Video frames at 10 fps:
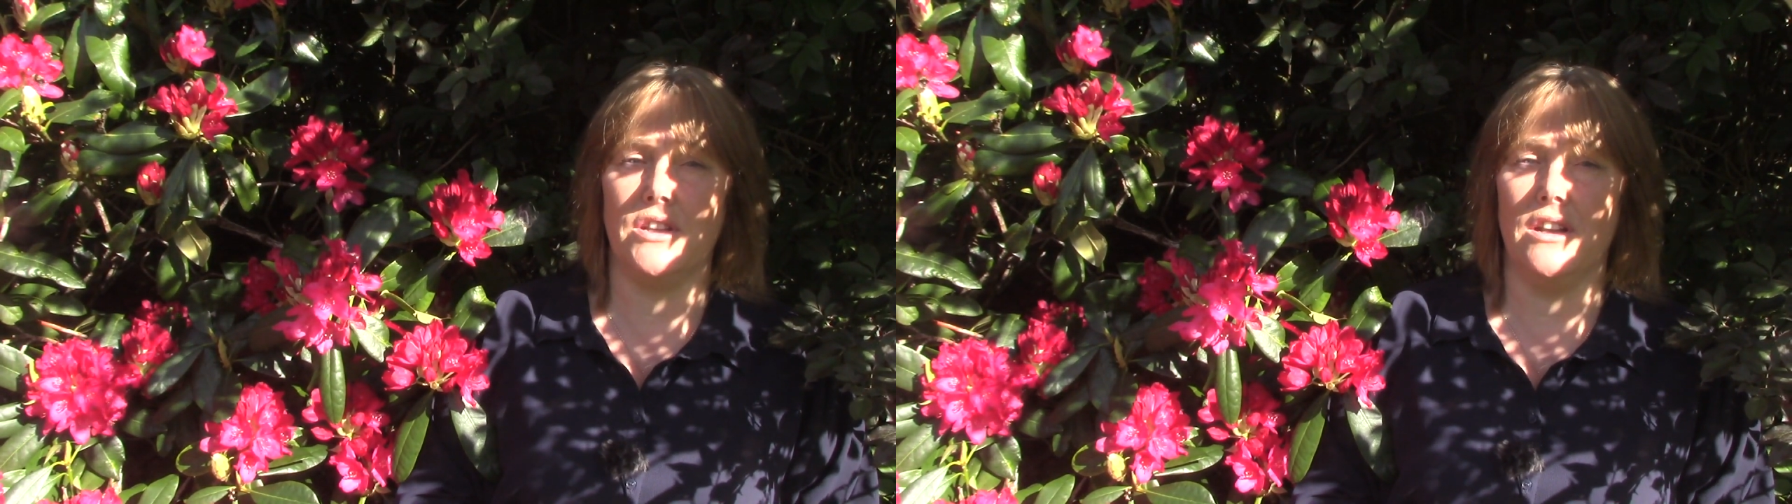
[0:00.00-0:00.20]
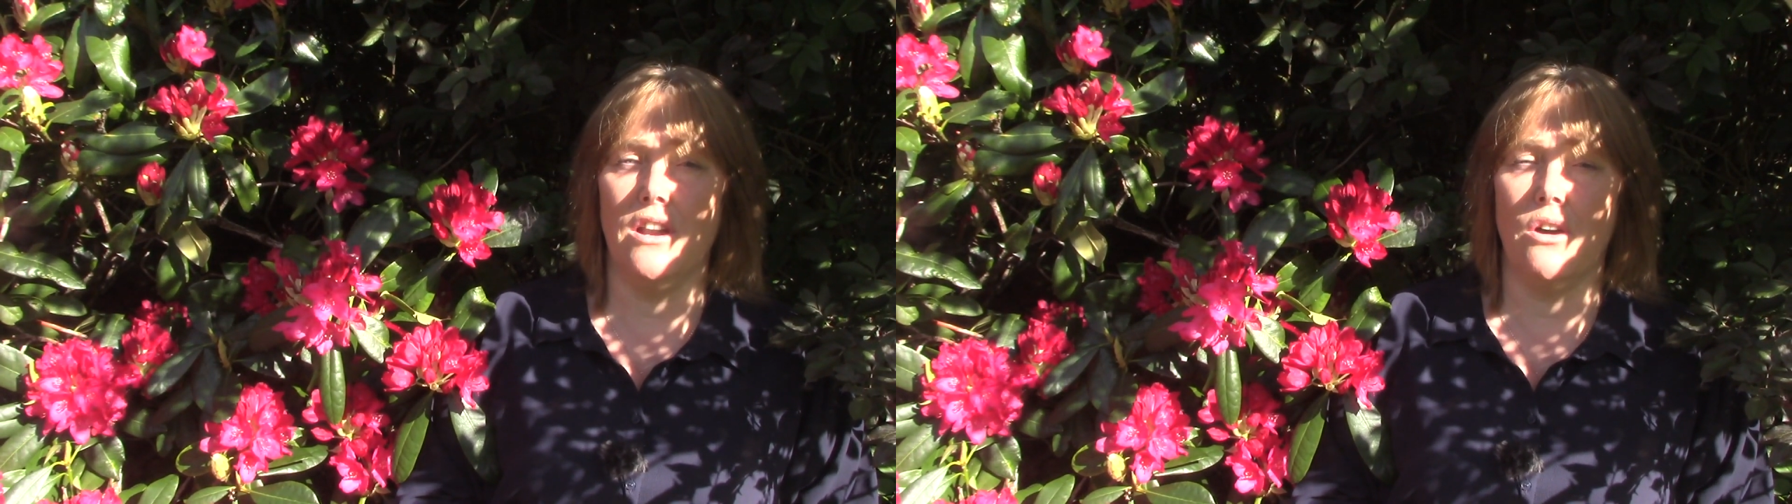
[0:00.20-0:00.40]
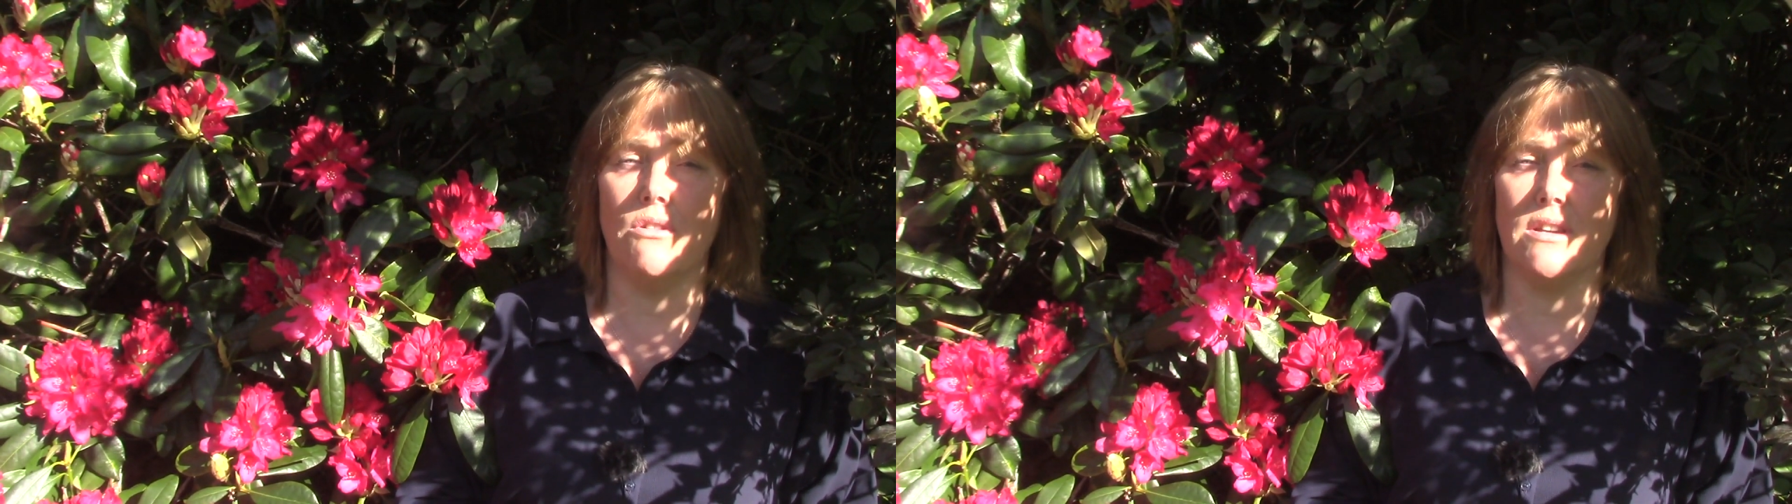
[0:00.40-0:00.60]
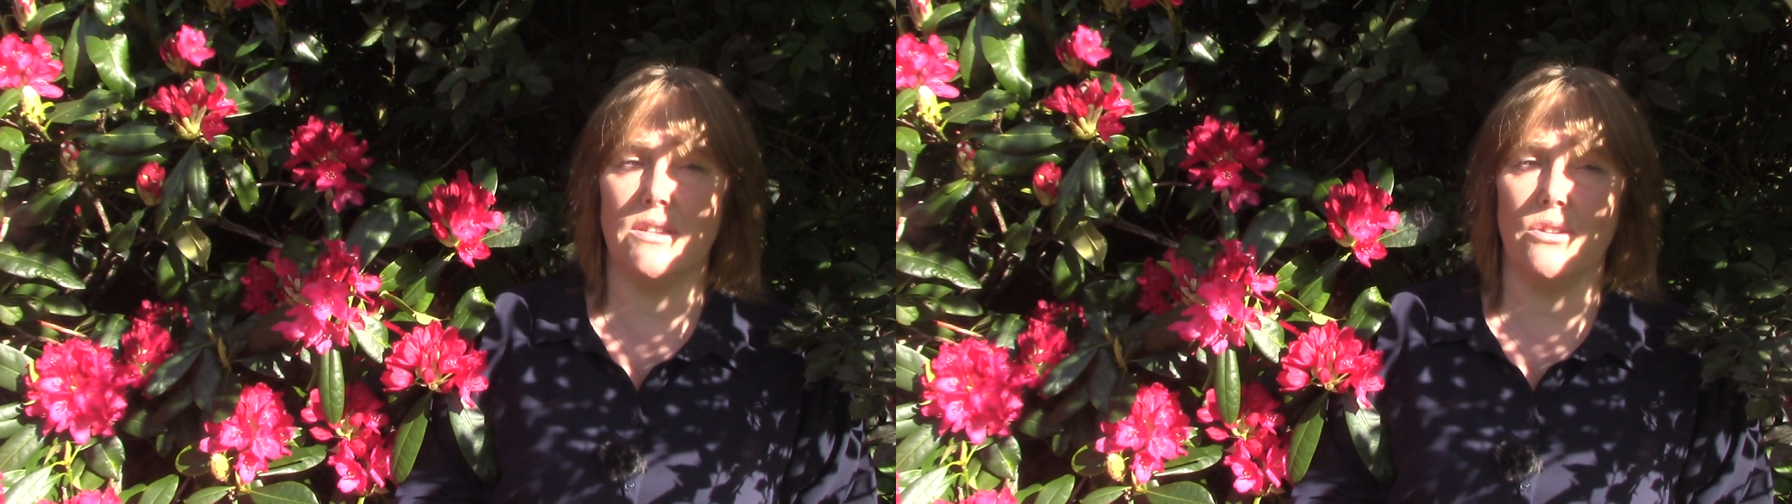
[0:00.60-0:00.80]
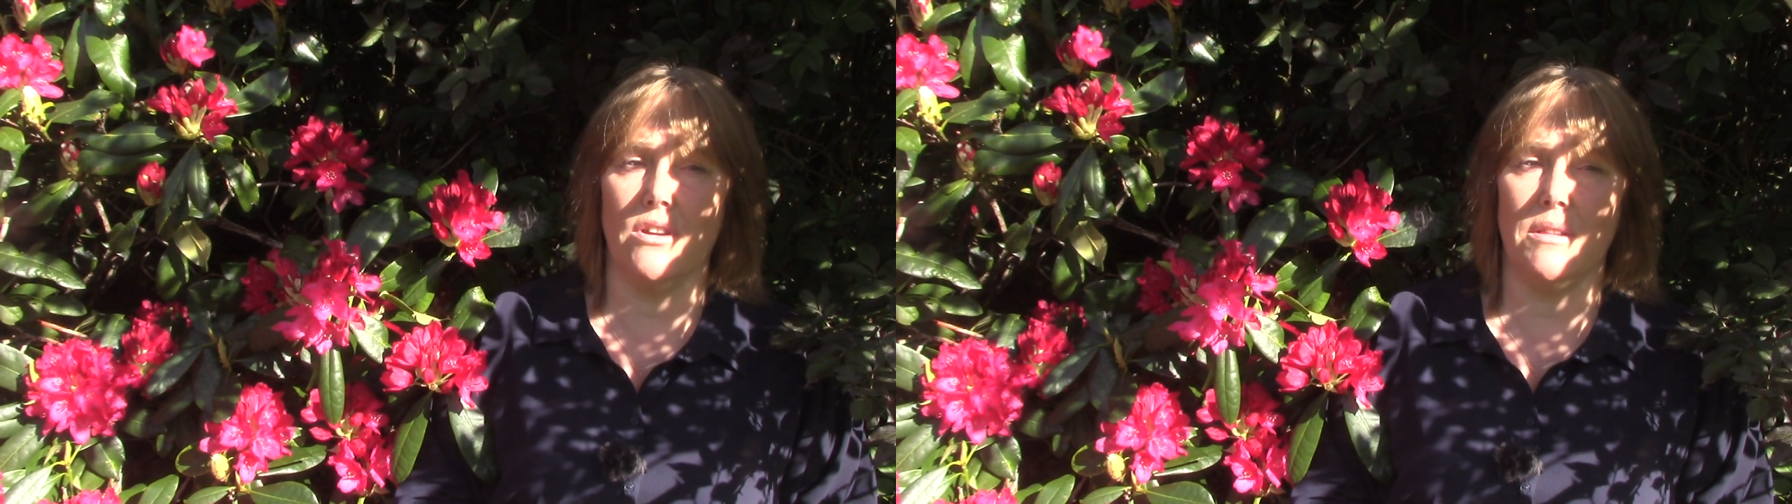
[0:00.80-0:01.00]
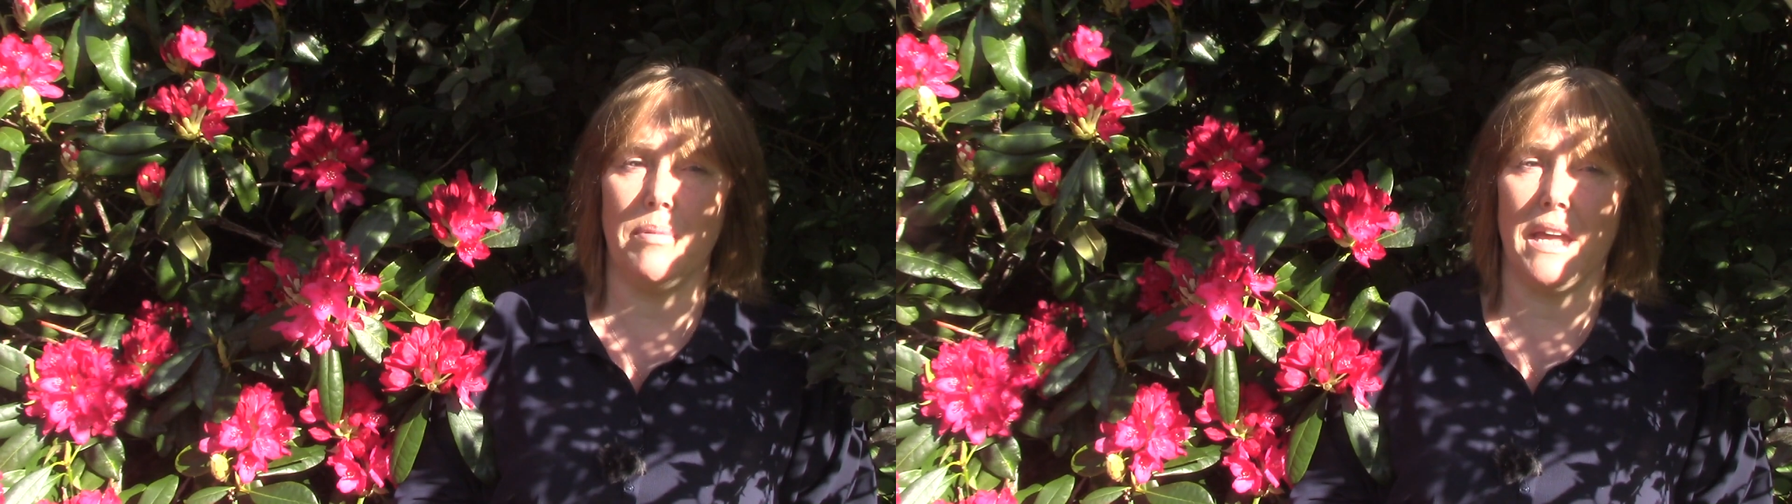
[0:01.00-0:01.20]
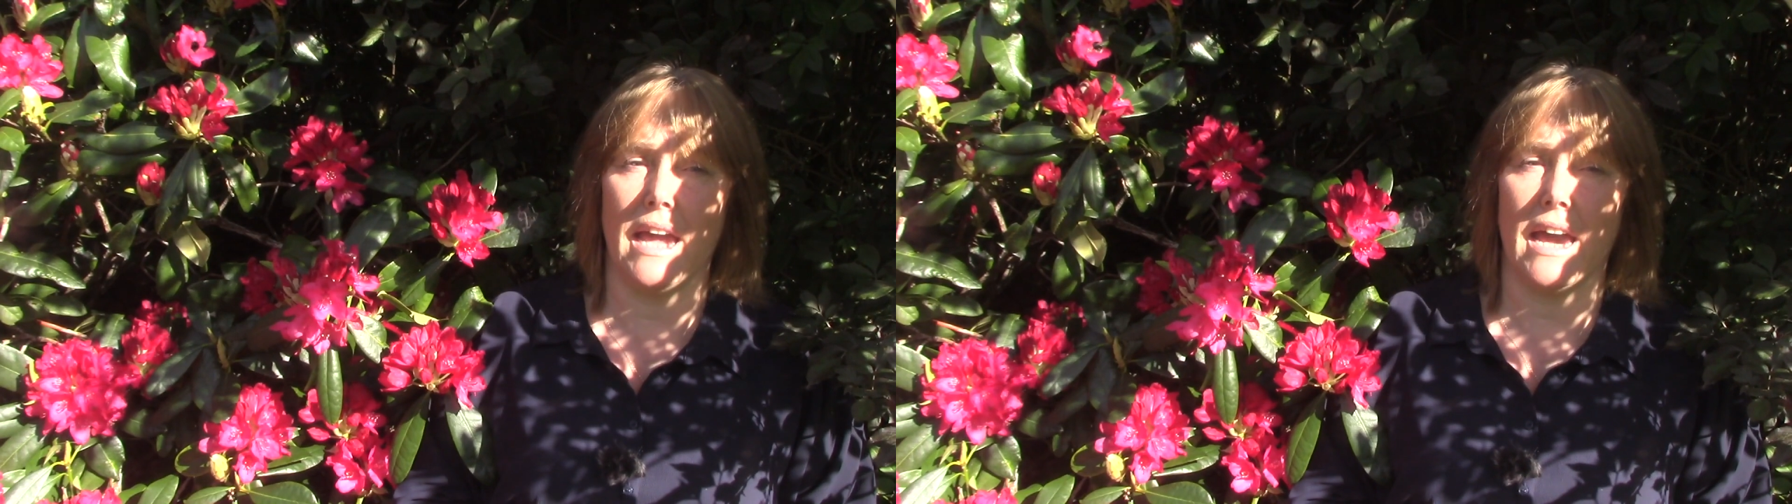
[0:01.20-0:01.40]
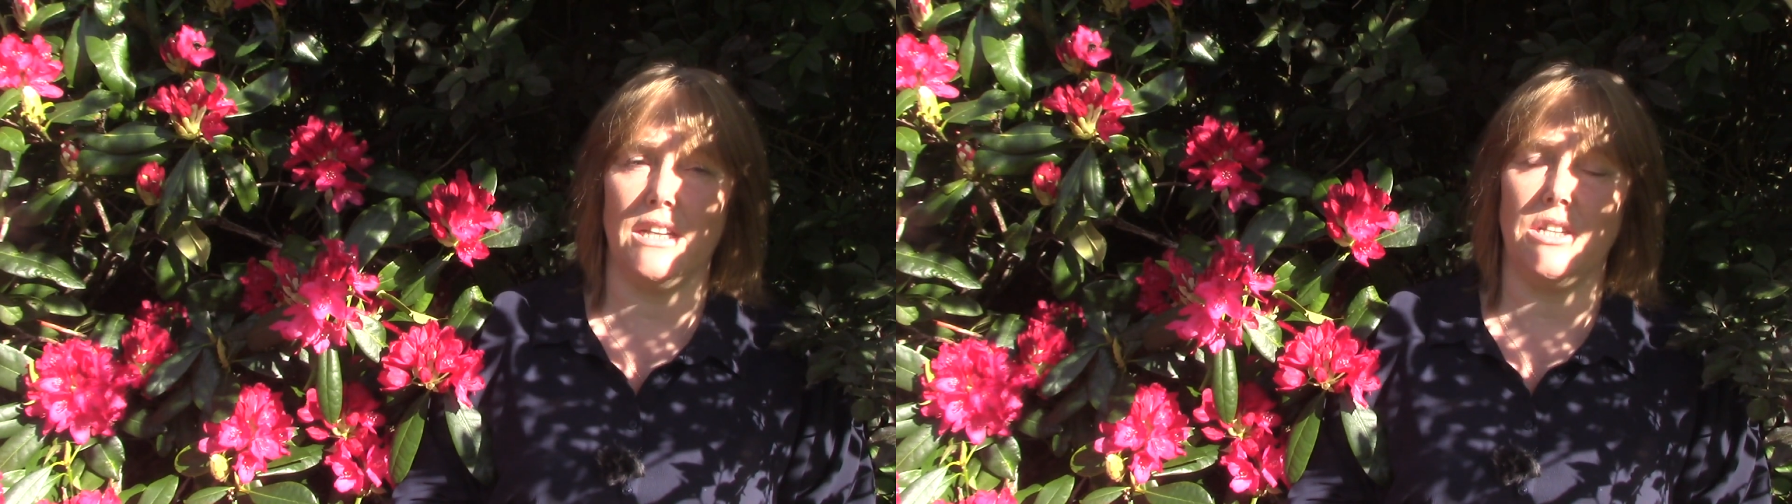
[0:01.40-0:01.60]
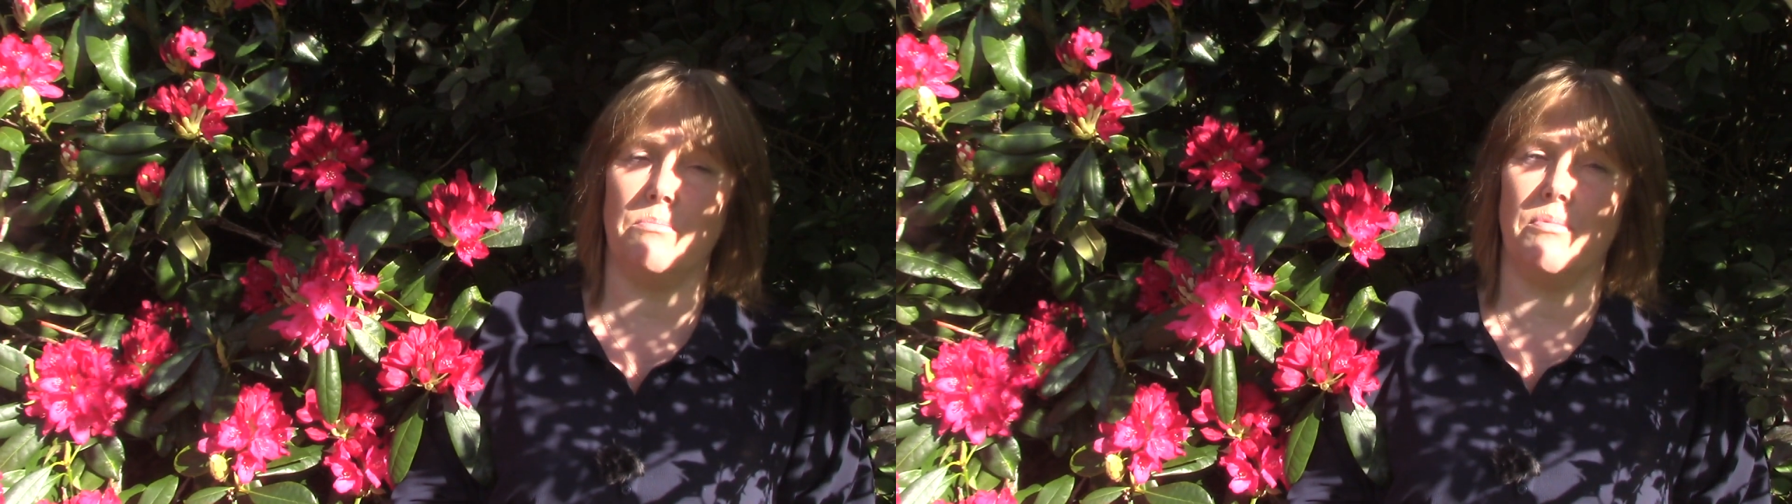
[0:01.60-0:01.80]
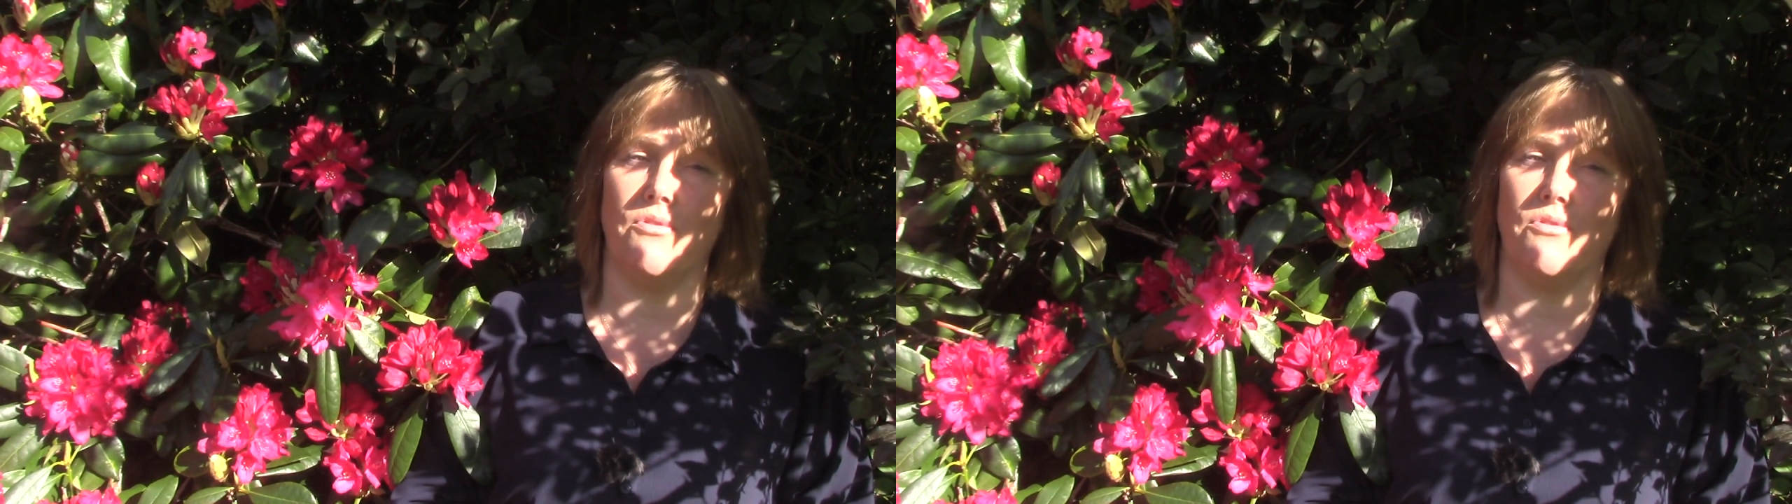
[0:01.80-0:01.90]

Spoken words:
to lower soil pH